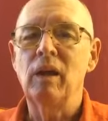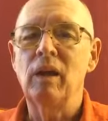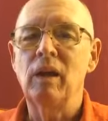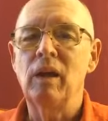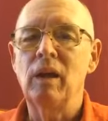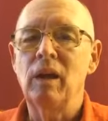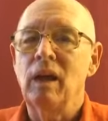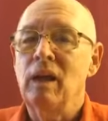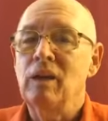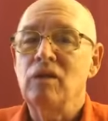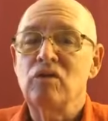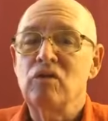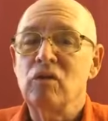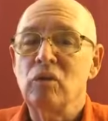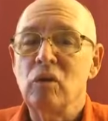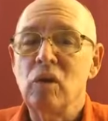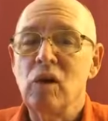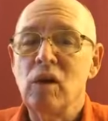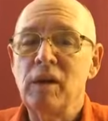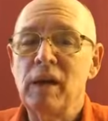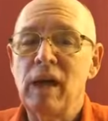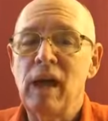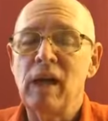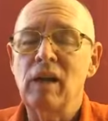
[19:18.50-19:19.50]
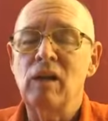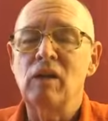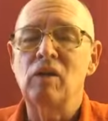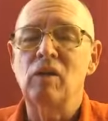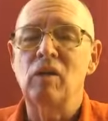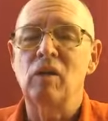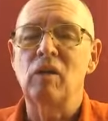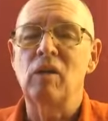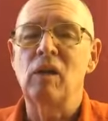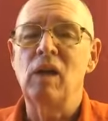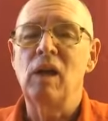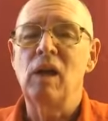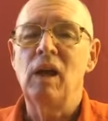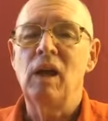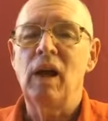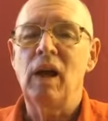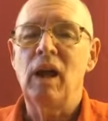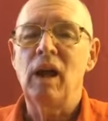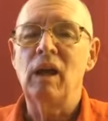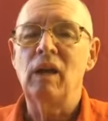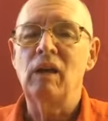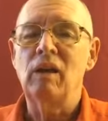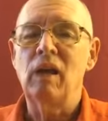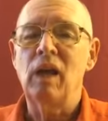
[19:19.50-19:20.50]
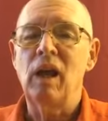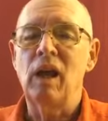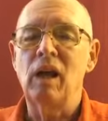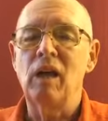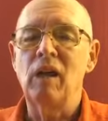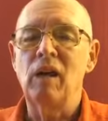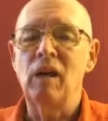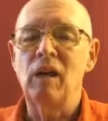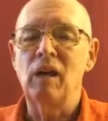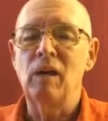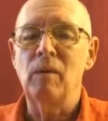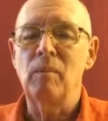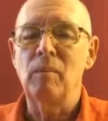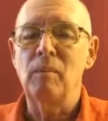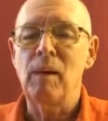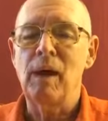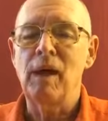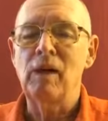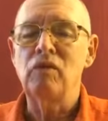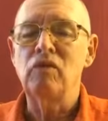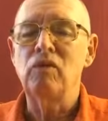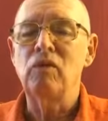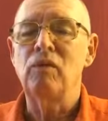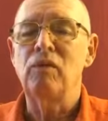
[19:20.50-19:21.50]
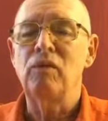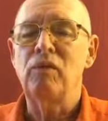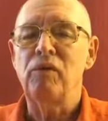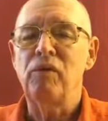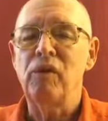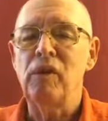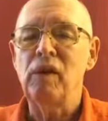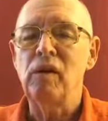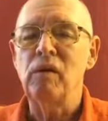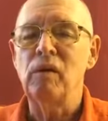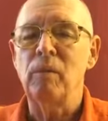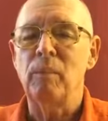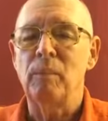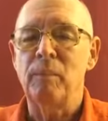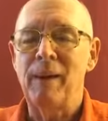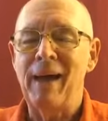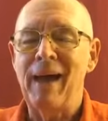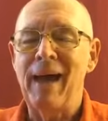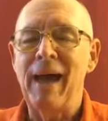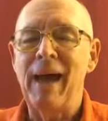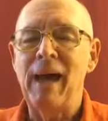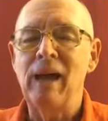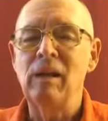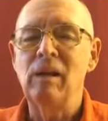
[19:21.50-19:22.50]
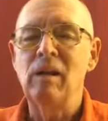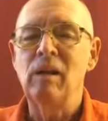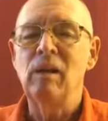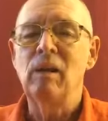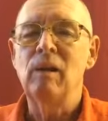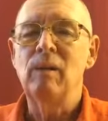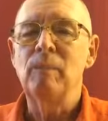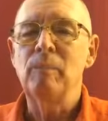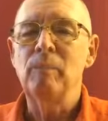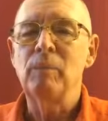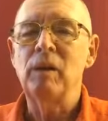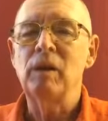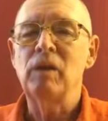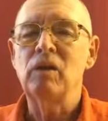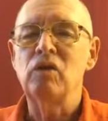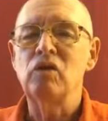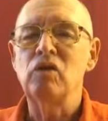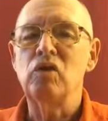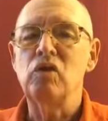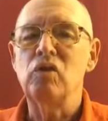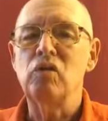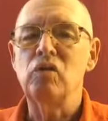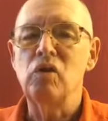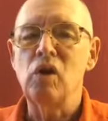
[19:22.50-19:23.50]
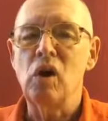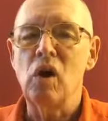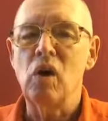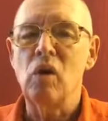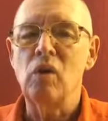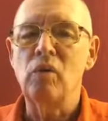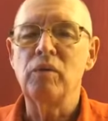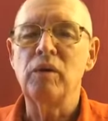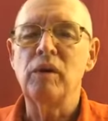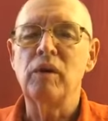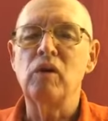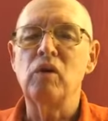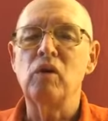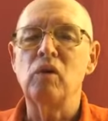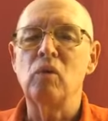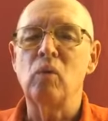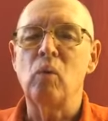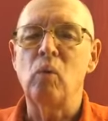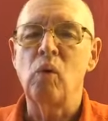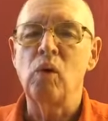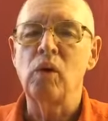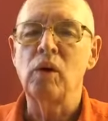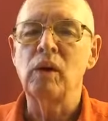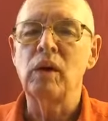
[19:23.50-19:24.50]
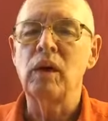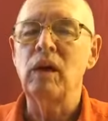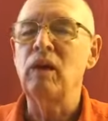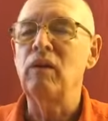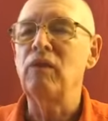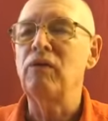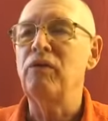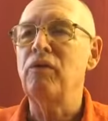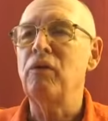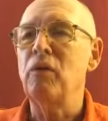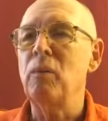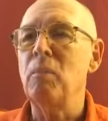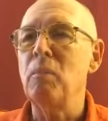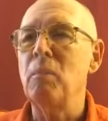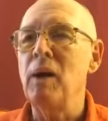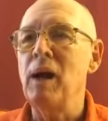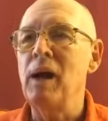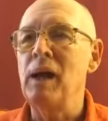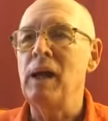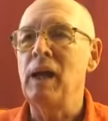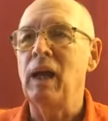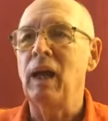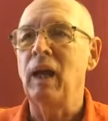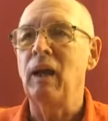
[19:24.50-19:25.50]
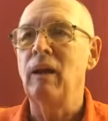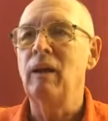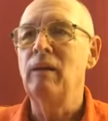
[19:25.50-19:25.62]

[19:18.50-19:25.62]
Yeah, it's the wrong attitude. And it makes you feel bad because you know that you're working for money.